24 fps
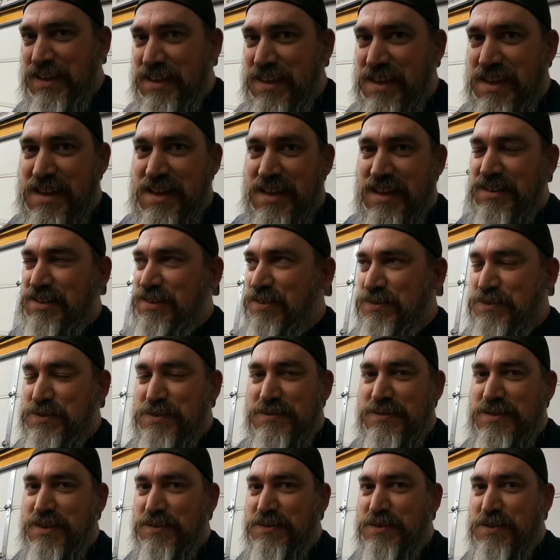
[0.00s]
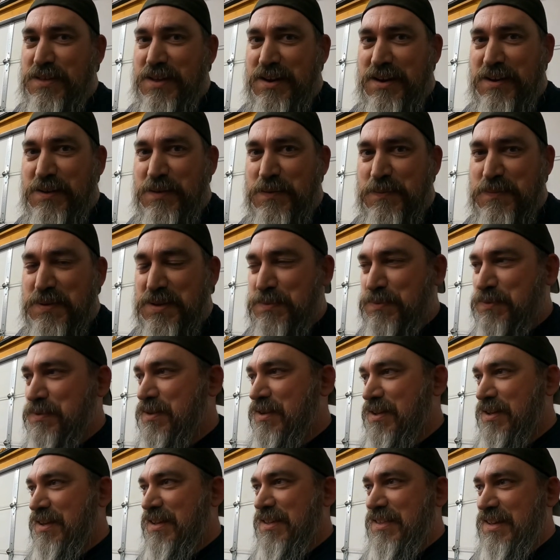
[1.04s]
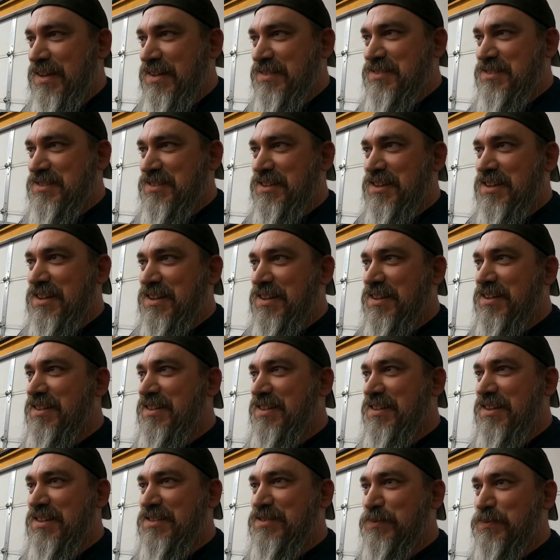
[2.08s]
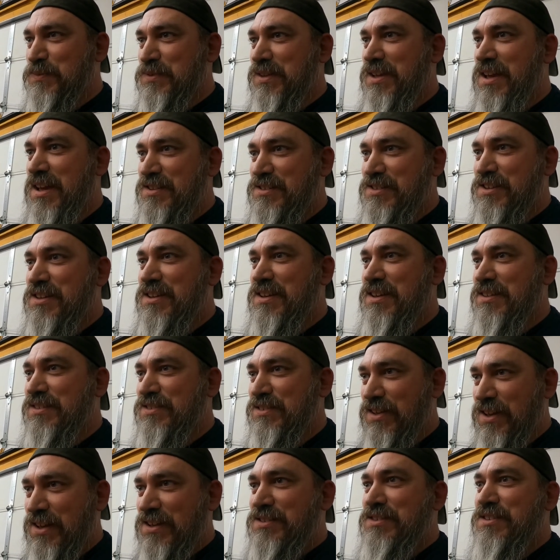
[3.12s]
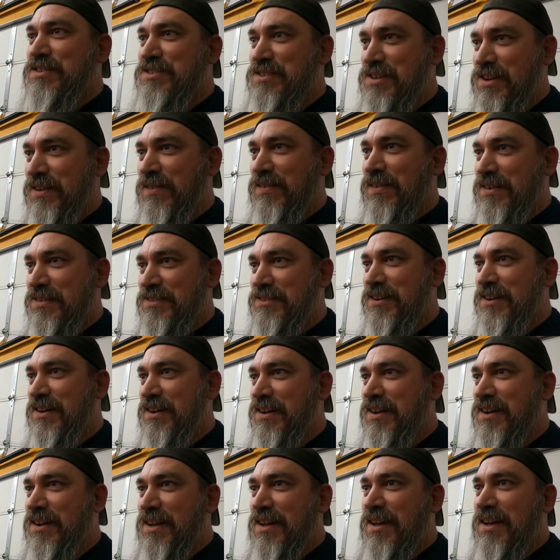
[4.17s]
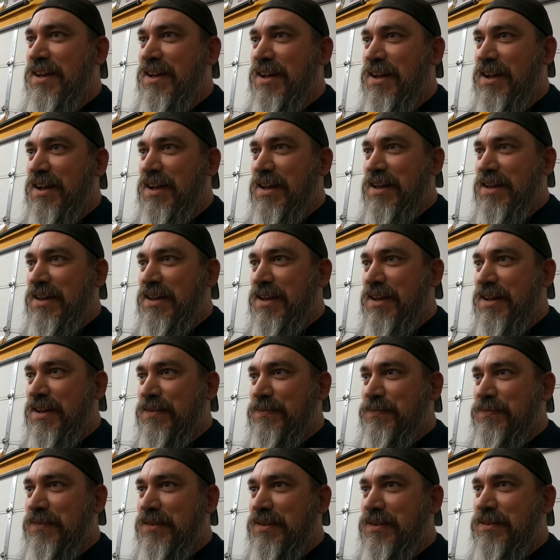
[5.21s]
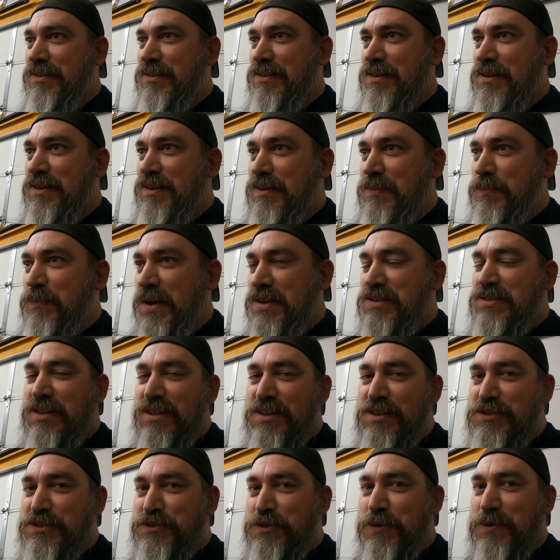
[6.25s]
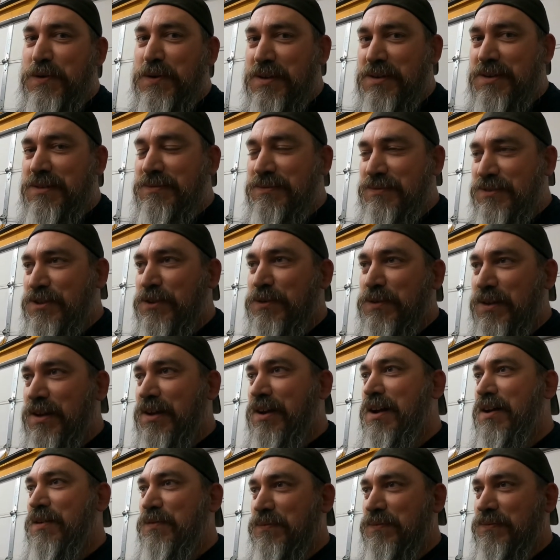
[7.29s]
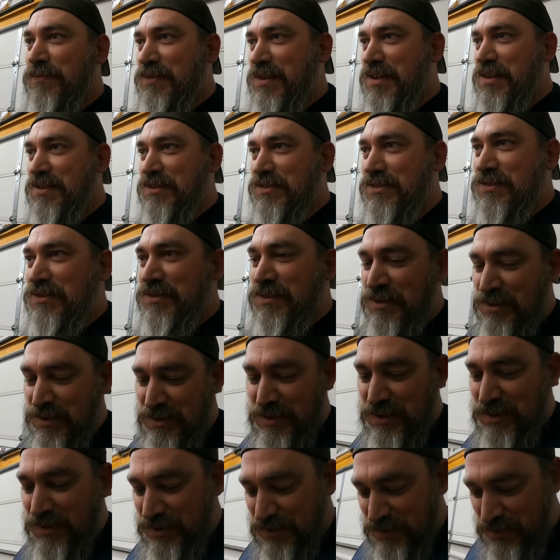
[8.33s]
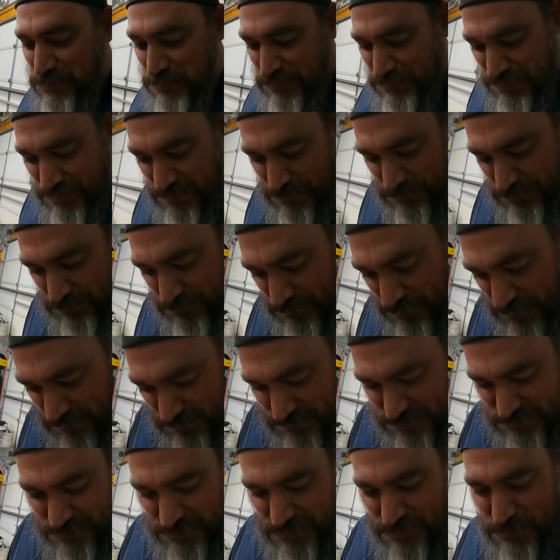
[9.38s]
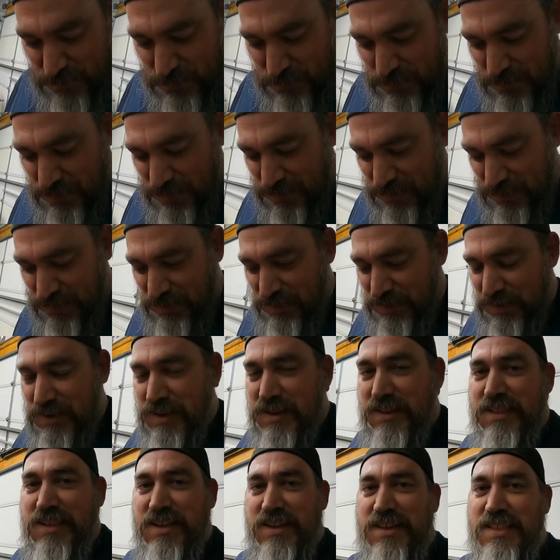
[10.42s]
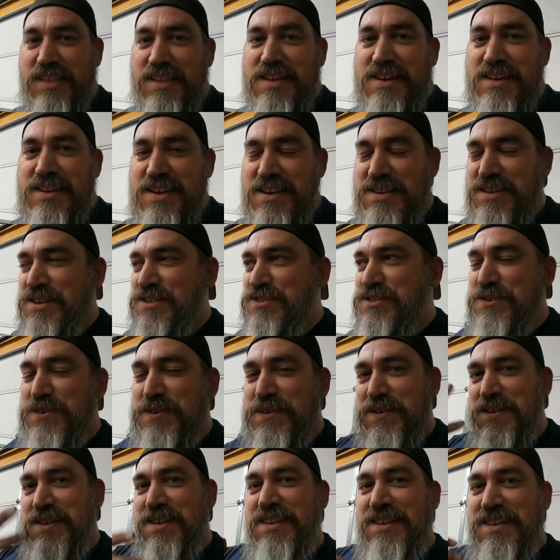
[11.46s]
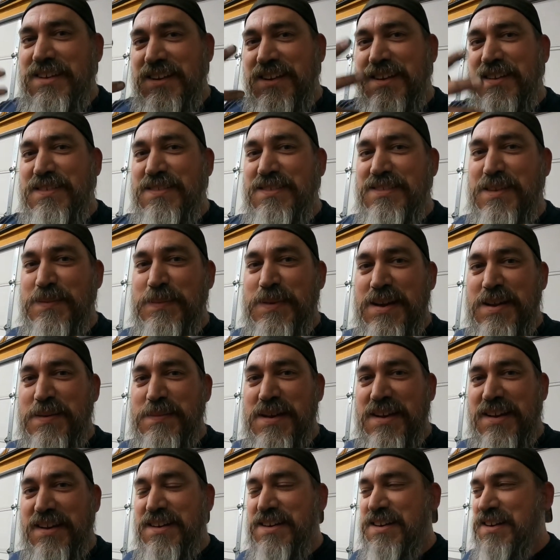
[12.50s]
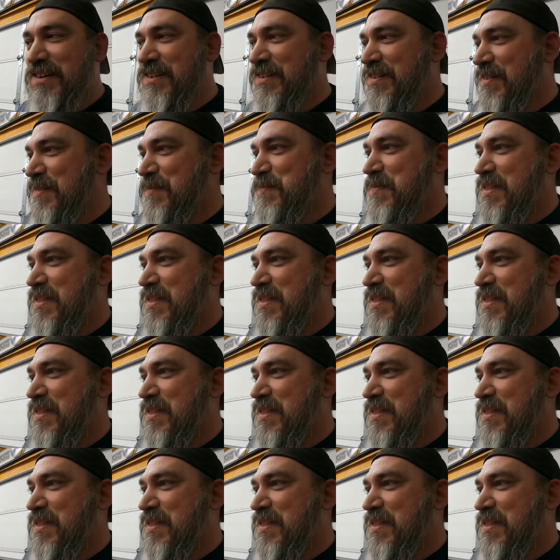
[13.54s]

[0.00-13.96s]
Yeah, don't don't do that at home, people. That uh that's some sketchy sketchy shit right there. I uh basically destroyed two cutoff discs doing that. So uh, luckily it didn't destroy, you know, the moneymaker here.